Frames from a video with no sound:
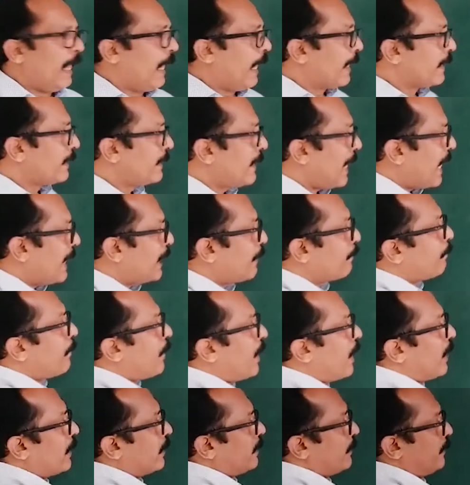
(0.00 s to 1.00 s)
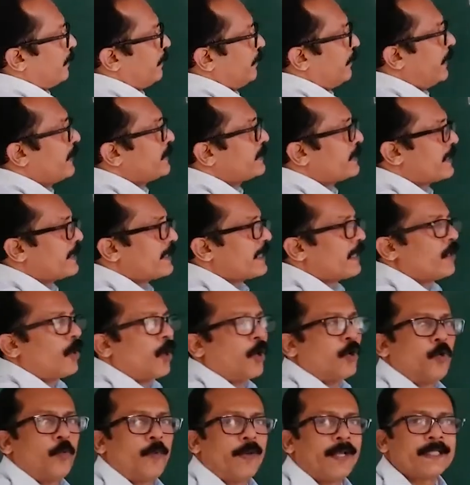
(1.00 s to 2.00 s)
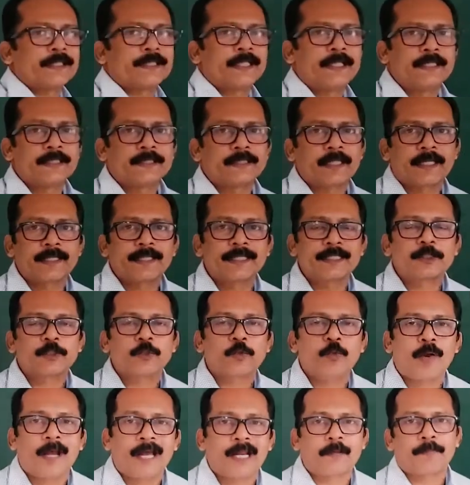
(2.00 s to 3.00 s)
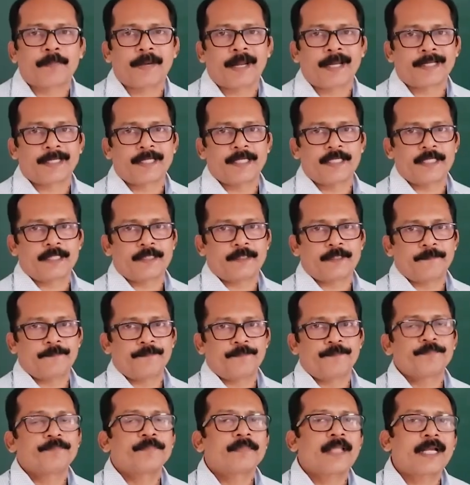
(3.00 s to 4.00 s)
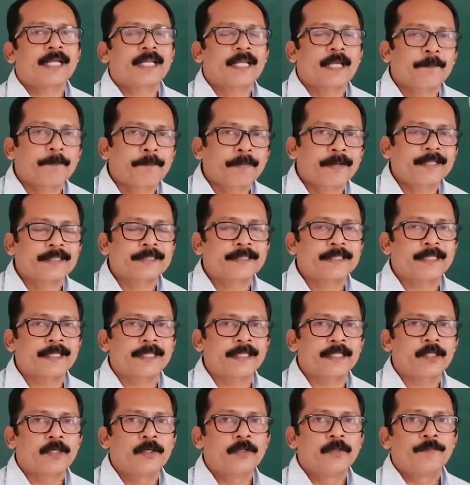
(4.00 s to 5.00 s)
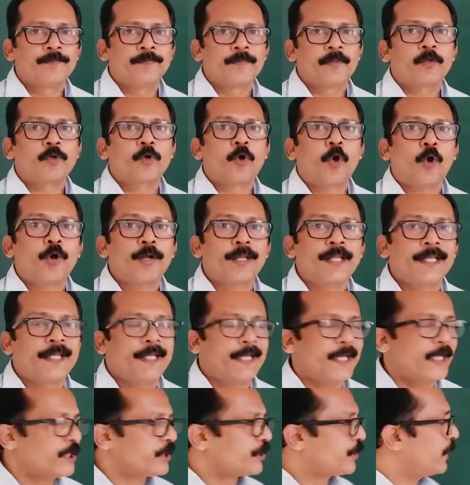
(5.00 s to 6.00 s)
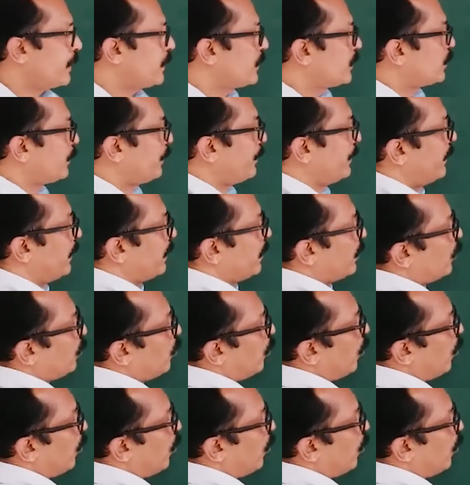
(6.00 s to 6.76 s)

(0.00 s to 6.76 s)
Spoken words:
that part is written always inside the square bracket that represent coordination sphere.